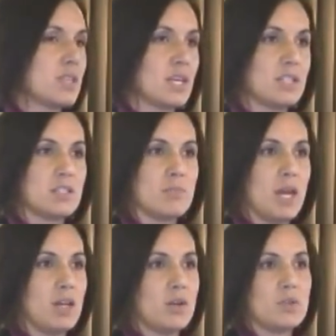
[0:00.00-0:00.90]
like
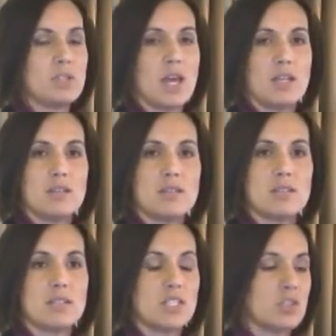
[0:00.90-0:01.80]
tomatoes and
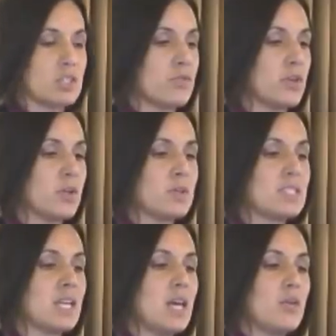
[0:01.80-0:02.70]
citrus
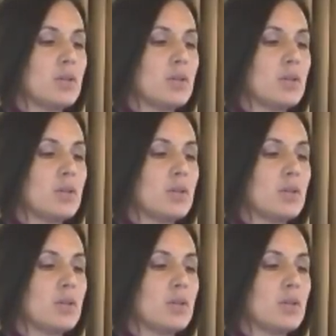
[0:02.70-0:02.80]
foods.